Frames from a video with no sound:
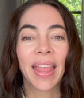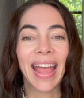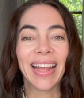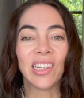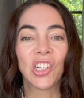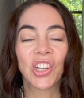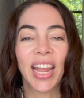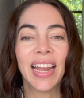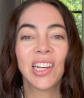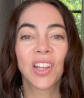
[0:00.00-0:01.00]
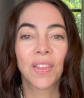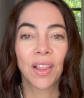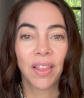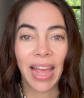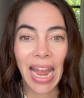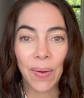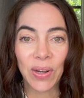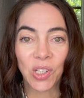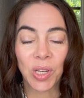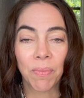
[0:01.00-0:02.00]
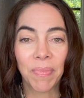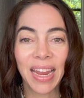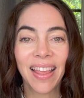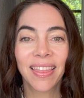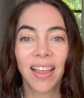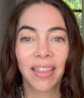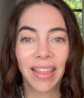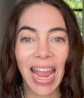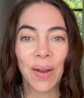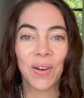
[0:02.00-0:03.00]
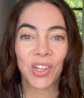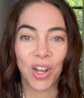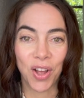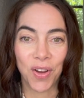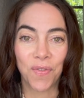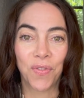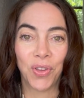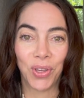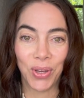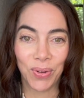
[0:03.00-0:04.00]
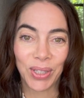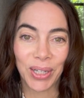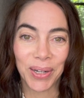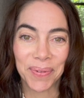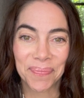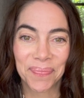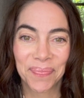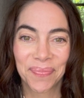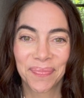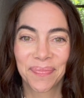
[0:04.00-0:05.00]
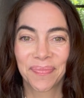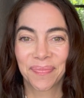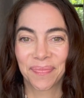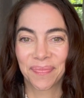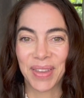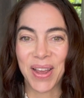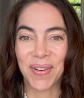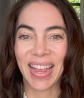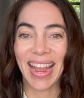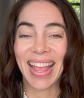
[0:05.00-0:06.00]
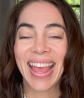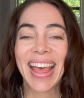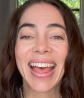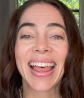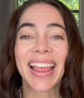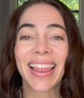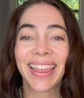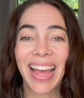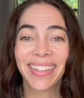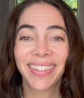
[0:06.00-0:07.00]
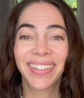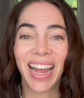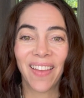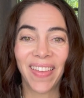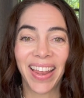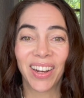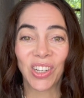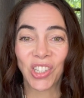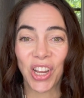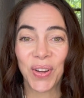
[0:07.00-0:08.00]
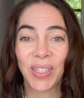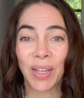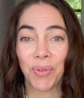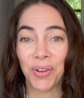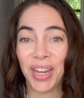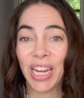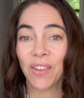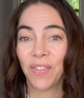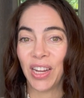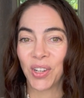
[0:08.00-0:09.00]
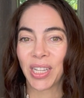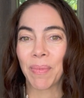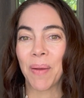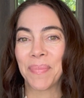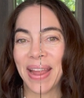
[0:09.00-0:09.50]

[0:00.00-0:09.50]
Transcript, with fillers: and change the language to meet the language of the user. Okay, let's dive in and I'll show you some unique features about